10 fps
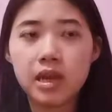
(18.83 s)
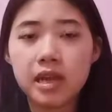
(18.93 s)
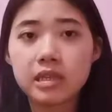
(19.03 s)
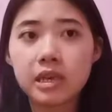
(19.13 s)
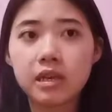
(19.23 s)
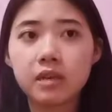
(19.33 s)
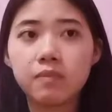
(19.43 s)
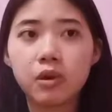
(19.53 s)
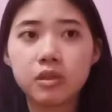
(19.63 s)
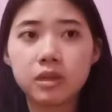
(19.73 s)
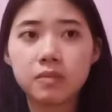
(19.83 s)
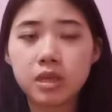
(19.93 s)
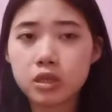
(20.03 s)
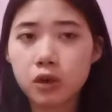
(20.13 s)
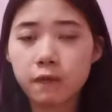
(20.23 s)
as an important
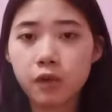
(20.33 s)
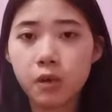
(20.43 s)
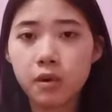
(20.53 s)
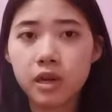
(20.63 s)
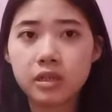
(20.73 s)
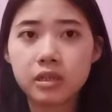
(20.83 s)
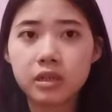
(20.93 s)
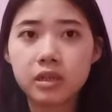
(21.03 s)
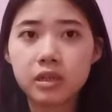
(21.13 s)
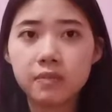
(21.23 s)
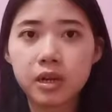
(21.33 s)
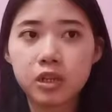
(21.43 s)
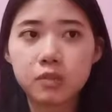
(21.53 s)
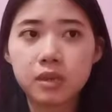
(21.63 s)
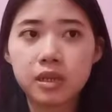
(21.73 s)
means of corporate internal
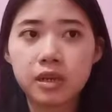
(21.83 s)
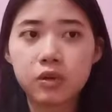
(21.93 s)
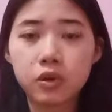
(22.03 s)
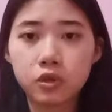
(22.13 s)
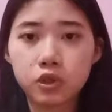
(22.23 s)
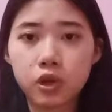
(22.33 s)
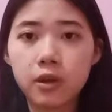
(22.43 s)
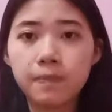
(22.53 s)
management and control.